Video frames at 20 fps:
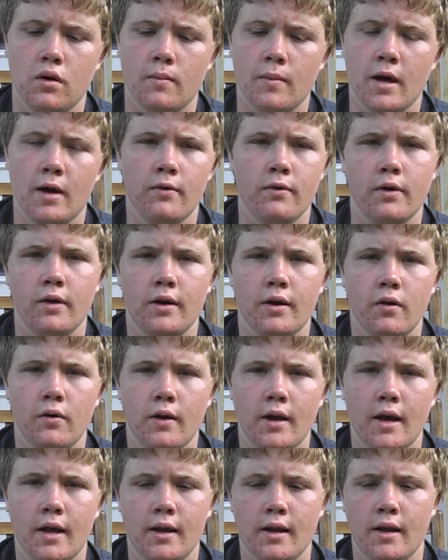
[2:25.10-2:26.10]
I really
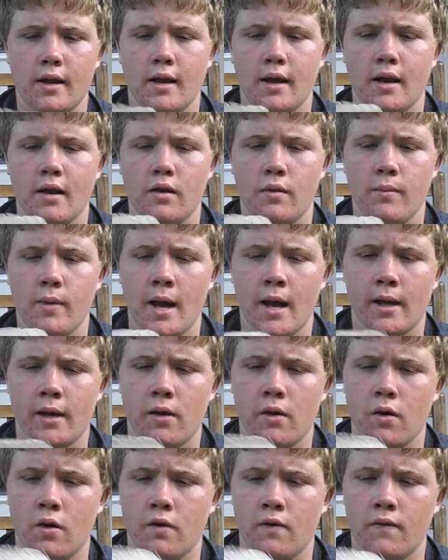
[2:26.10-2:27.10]
don't got to get out of the
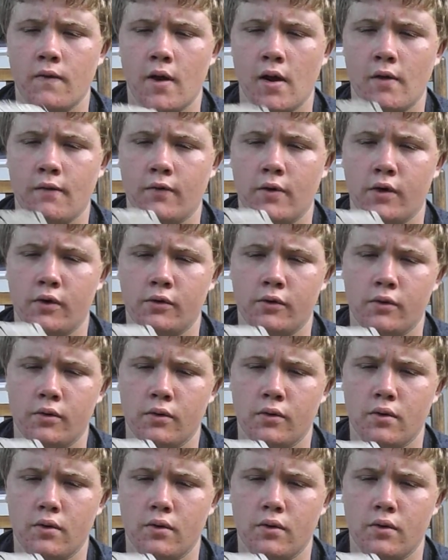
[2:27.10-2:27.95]
backyard to find a feather.